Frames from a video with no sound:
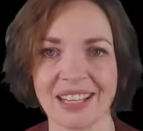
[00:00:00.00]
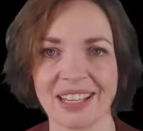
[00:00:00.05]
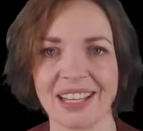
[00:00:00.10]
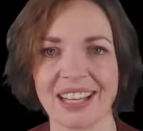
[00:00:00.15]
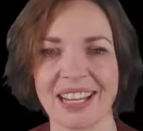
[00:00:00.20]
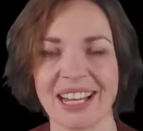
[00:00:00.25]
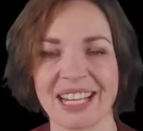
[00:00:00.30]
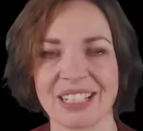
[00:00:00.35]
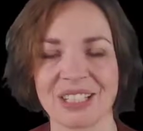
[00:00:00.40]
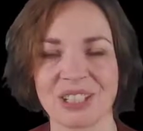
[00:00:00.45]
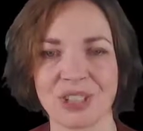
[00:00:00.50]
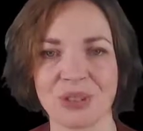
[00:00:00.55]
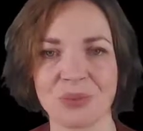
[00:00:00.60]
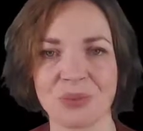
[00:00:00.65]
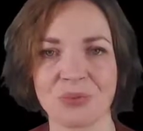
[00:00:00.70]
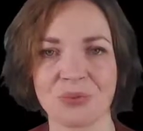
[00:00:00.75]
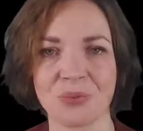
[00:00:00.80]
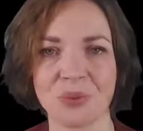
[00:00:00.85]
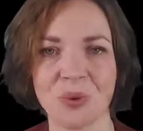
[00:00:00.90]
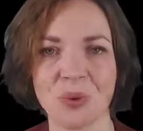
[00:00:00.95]
and you
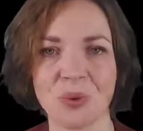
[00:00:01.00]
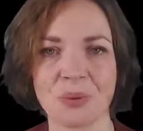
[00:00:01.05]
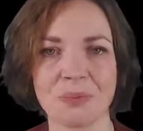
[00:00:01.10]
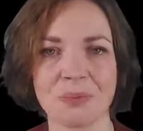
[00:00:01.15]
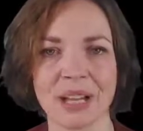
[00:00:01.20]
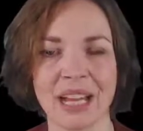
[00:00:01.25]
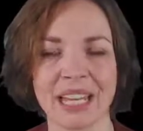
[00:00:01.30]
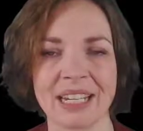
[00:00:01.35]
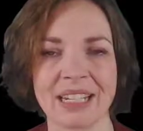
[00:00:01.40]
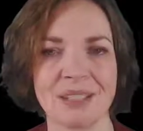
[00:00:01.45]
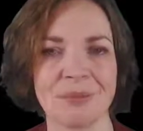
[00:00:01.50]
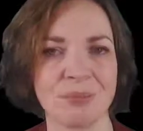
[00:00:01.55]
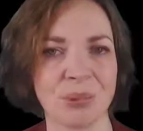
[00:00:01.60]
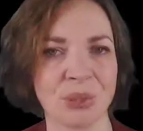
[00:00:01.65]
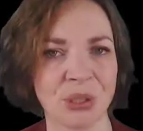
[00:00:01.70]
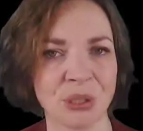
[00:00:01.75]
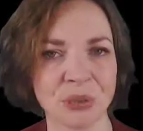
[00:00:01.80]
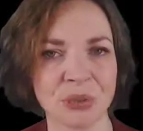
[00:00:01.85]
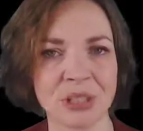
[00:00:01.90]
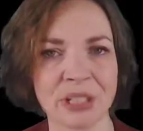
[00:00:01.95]
form an
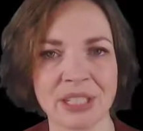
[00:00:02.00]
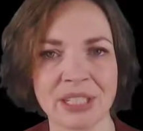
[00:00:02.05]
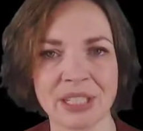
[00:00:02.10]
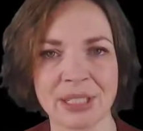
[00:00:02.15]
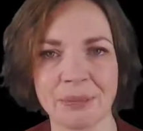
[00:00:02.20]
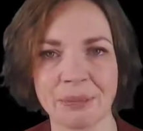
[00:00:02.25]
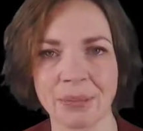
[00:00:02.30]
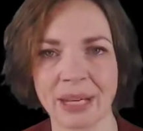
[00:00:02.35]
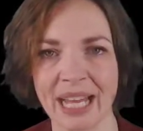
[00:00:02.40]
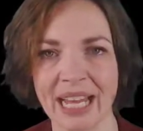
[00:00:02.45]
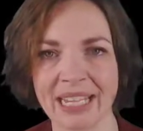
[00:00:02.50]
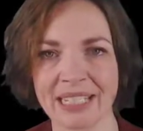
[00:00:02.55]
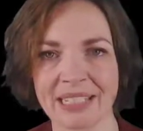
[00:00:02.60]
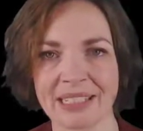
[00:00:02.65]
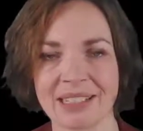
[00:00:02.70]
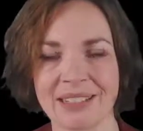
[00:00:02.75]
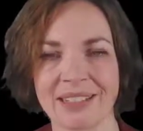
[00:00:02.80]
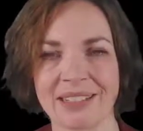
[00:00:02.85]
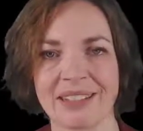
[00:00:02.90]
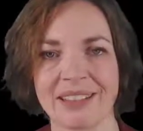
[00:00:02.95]
impurity
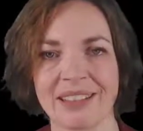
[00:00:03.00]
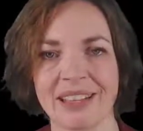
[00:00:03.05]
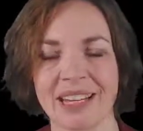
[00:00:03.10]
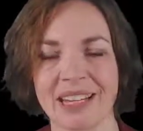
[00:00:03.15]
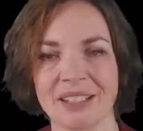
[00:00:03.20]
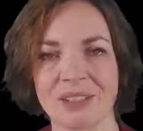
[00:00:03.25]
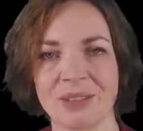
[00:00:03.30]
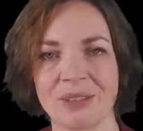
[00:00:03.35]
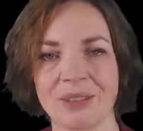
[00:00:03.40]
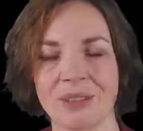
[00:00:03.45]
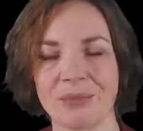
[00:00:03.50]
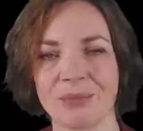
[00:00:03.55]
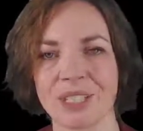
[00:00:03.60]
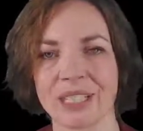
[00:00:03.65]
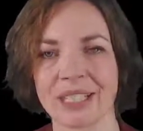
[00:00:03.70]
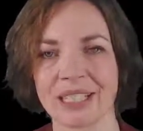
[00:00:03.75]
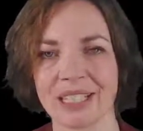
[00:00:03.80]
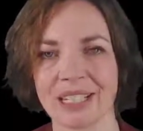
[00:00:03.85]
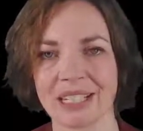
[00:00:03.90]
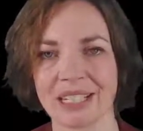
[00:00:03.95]
band that
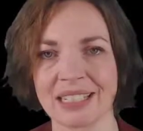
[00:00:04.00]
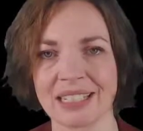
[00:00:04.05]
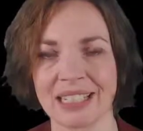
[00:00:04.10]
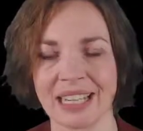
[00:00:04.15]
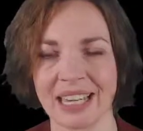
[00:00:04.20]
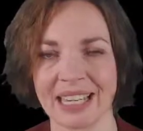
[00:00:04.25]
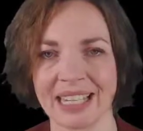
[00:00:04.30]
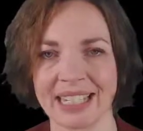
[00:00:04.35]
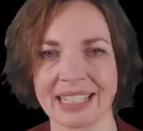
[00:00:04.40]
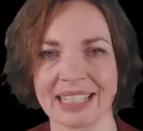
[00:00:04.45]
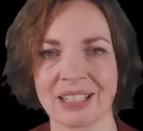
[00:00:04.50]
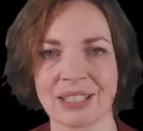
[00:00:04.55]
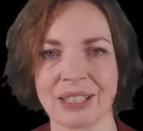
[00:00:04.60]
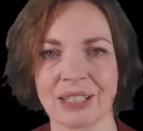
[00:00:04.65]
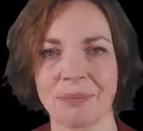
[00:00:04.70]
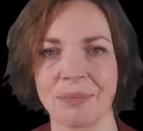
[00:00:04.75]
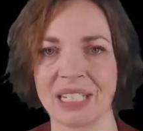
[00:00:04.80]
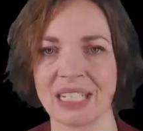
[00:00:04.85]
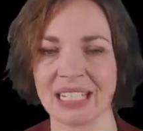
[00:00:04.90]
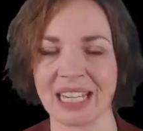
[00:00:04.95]

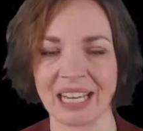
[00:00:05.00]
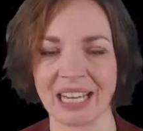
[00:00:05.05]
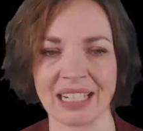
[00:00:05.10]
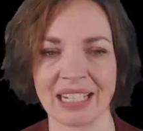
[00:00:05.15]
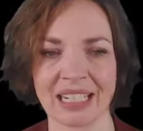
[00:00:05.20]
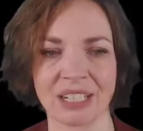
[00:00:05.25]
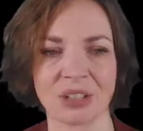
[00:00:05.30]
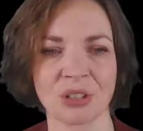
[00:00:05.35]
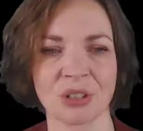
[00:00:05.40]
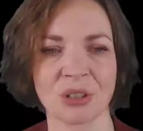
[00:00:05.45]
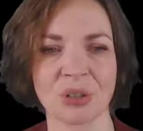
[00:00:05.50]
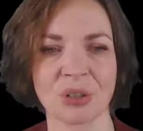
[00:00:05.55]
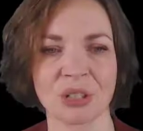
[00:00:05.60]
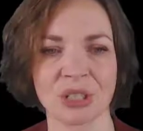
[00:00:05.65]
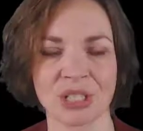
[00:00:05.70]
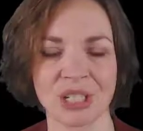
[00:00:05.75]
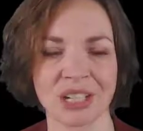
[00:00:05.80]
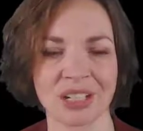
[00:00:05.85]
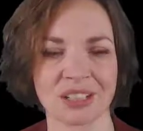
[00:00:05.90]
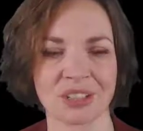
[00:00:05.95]
facilitates metallic
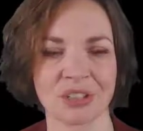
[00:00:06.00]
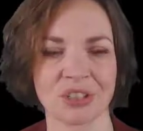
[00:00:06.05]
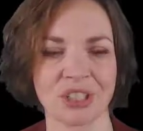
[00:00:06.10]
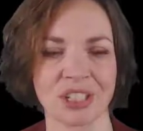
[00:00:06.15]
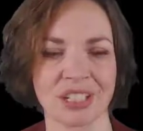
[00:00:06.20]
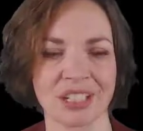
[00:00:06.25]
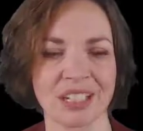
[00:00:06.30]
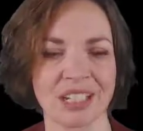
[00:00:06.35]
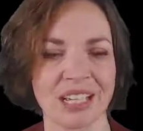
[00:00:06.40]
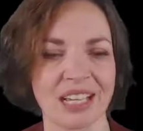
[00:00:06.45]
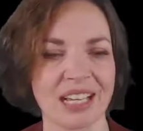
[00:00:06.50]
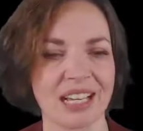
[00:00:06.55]
conduction.